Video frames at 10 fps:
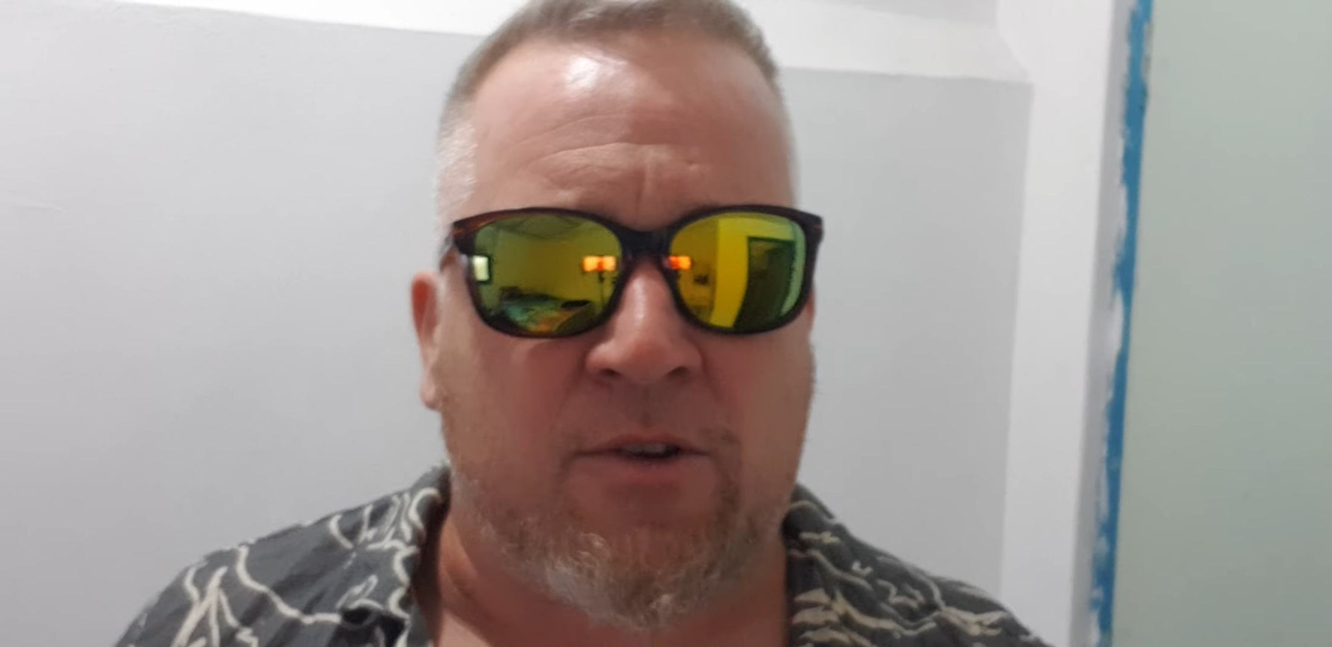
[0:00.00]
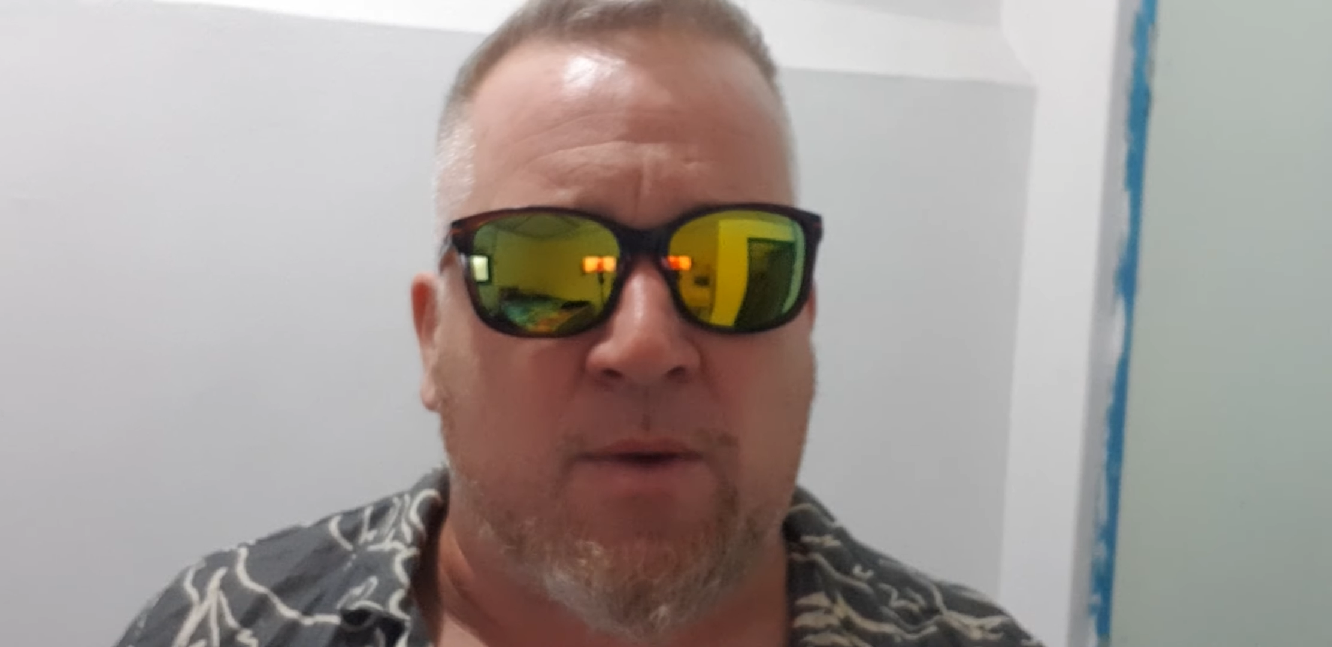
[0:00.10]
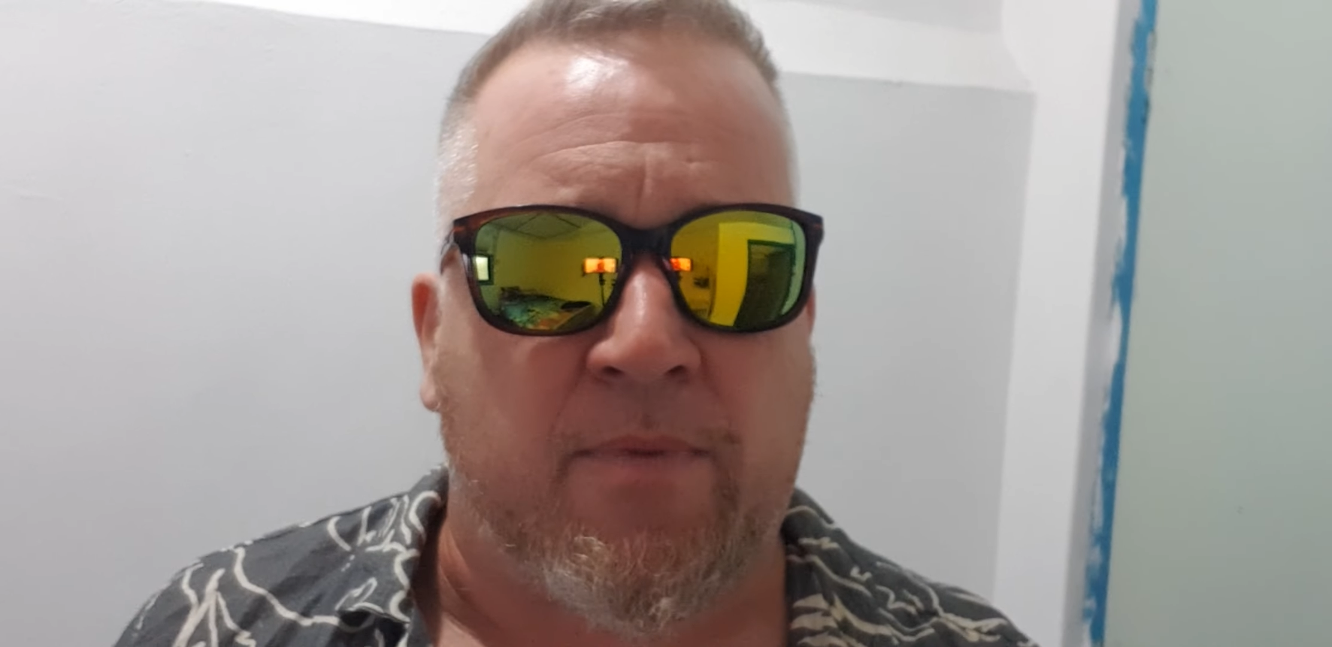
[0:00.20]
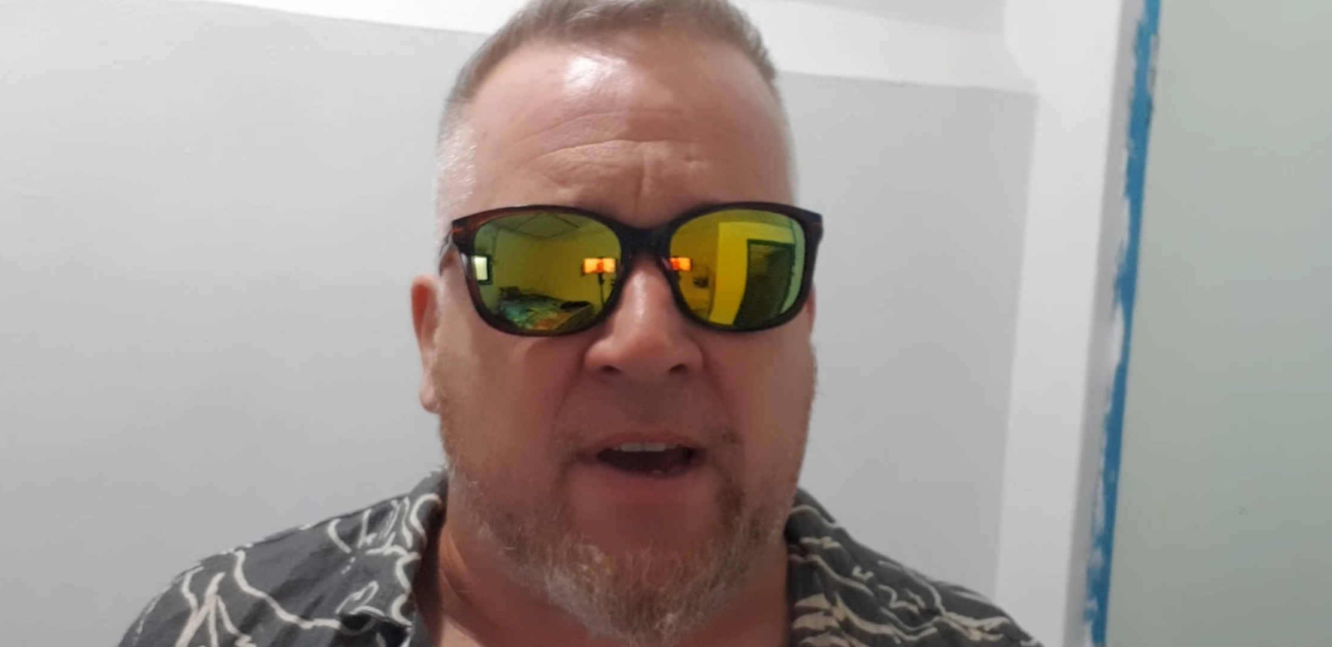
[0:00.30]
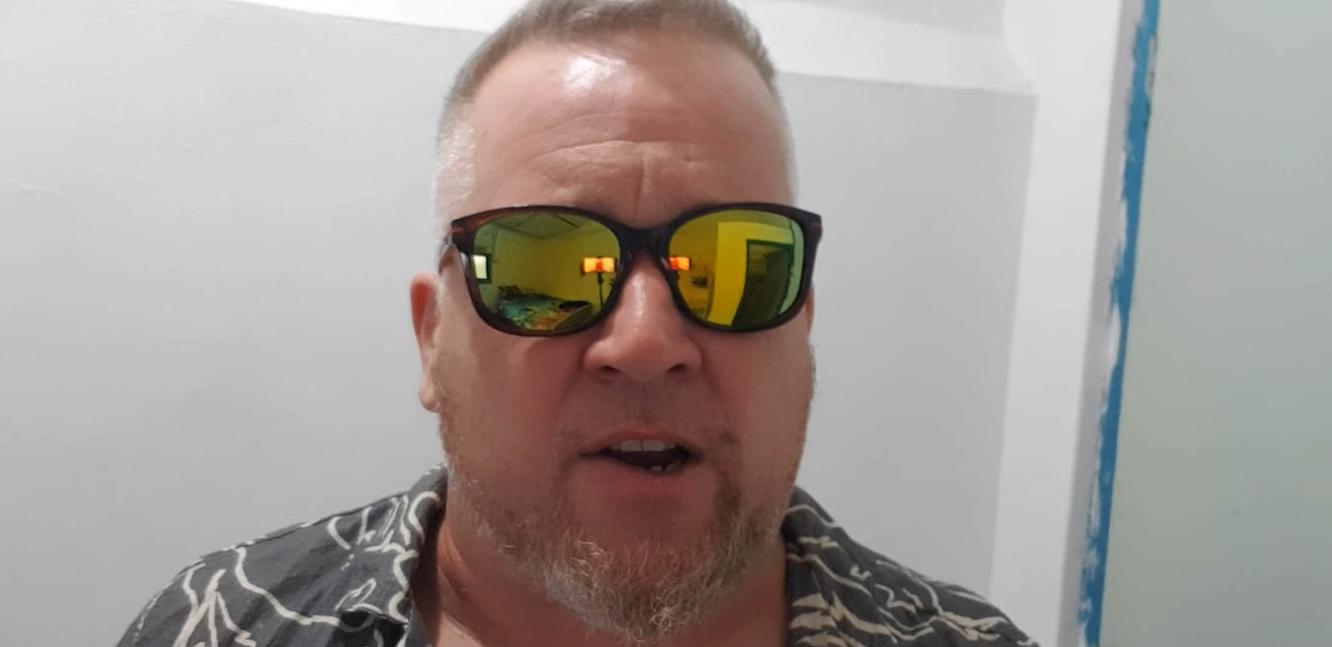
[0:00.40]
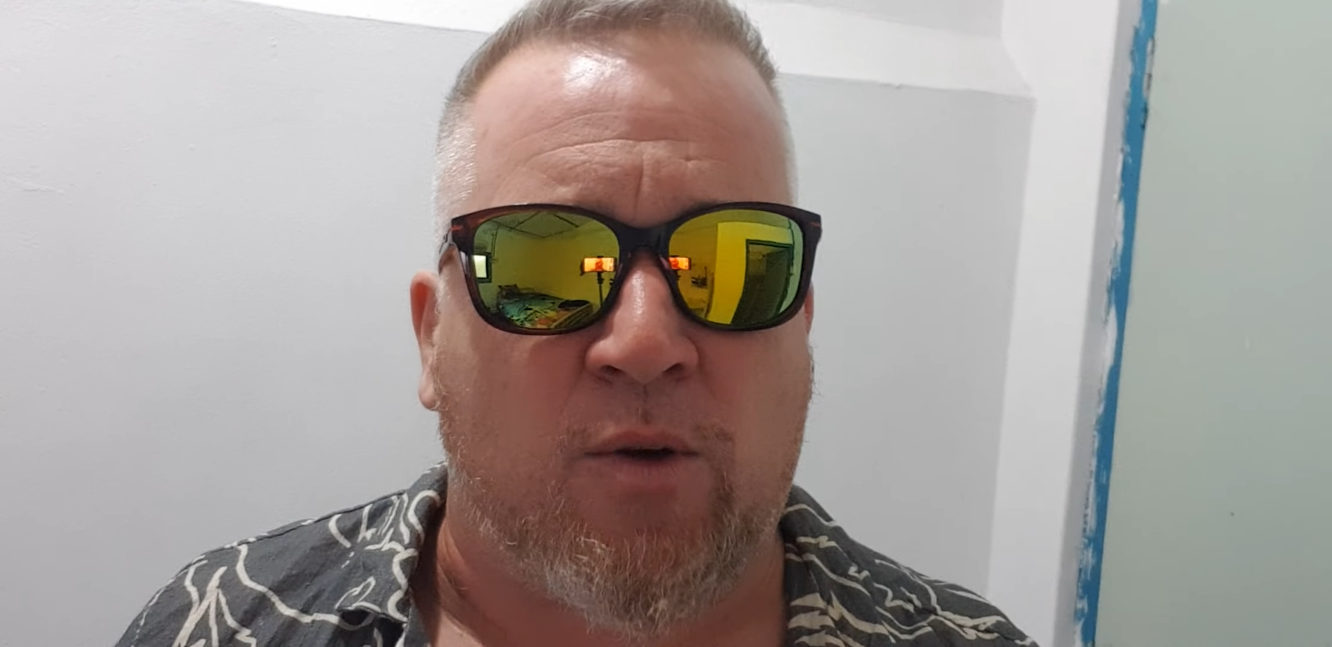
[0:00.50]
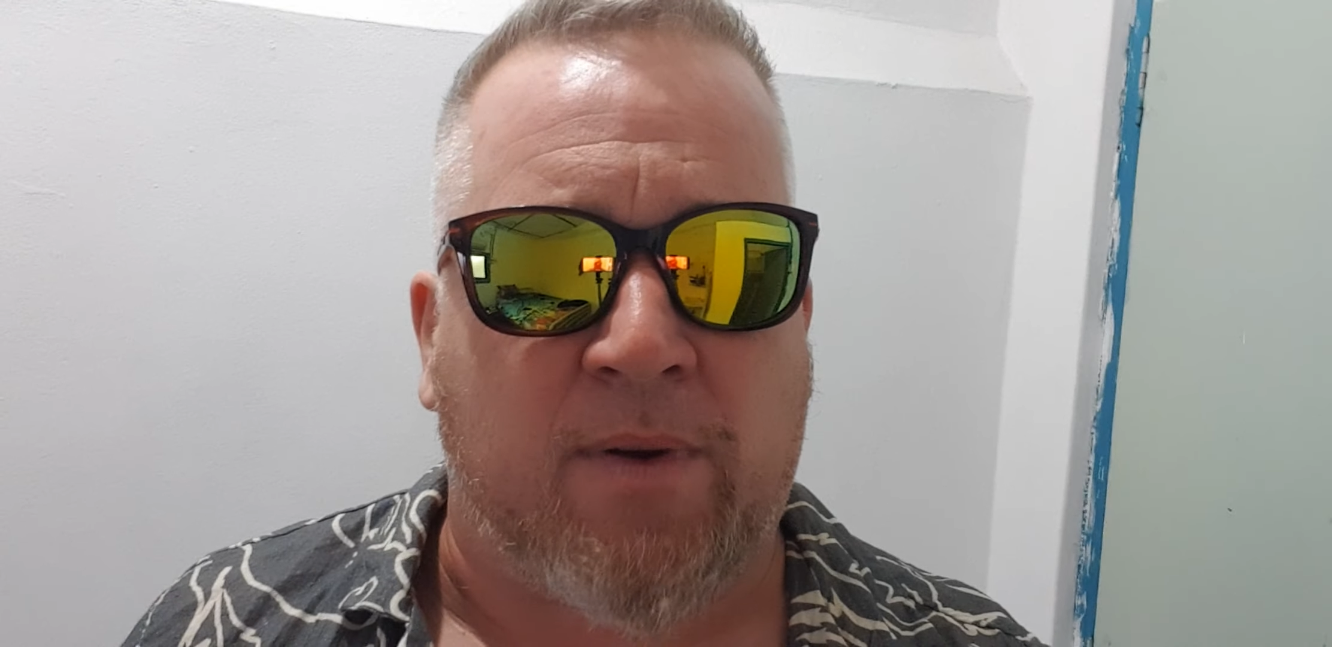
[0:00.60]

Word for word: was a piano